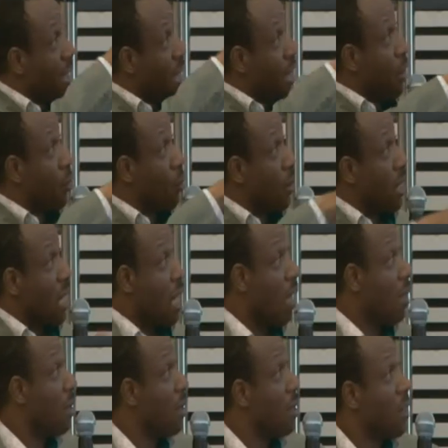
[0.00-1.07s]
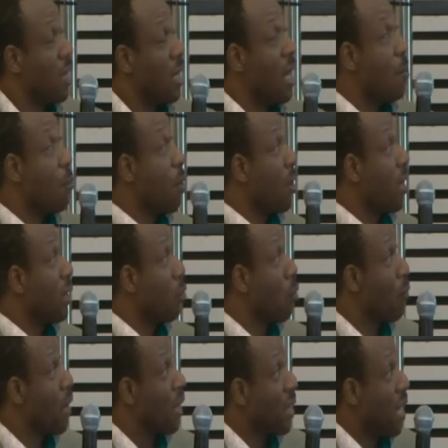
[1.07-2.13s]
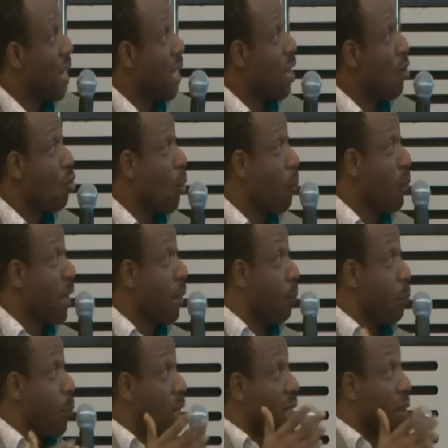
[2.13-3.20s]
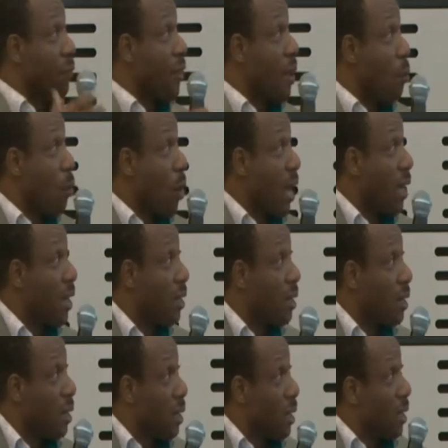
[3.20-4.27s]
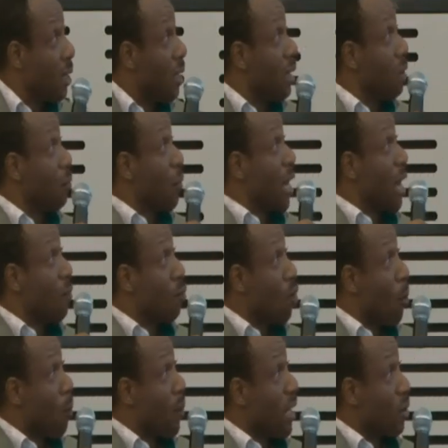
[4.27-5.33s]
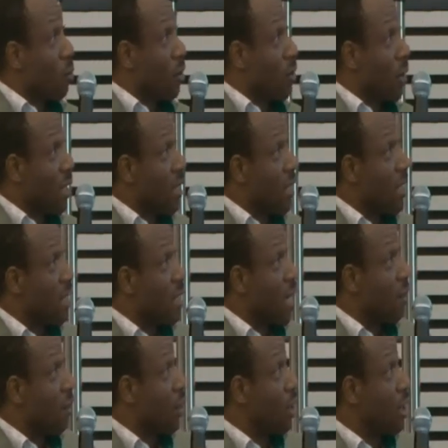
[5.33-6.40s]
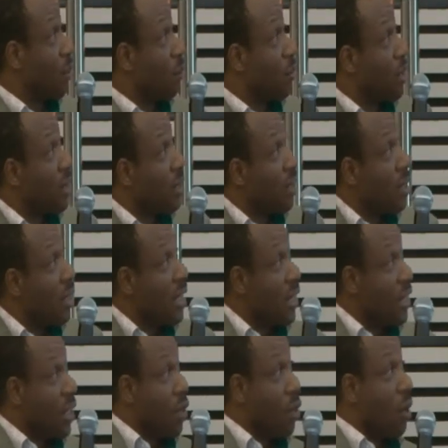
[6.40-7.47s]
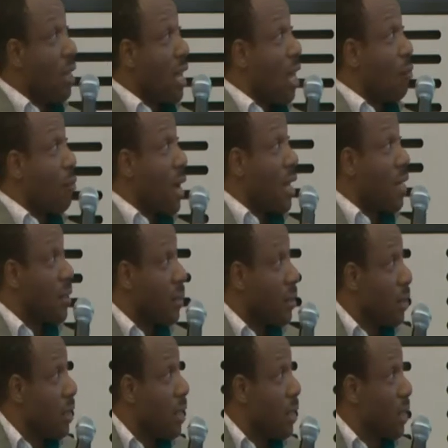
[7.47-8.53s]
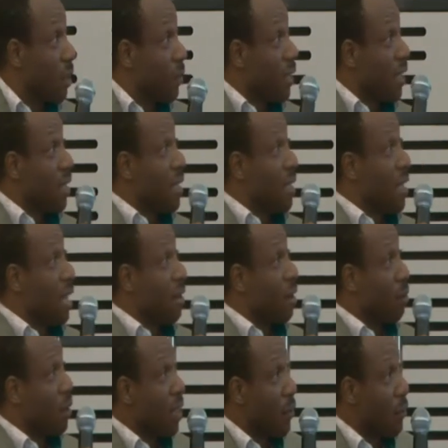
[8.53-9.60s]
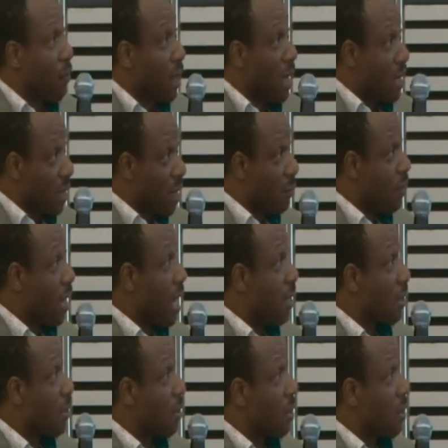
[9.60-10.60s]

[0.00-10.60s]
issues are embodied over the incomplete policy framework. We have complex contradictory legal regime insecure land rights, insufficient legal regulatory and eh, safeguards,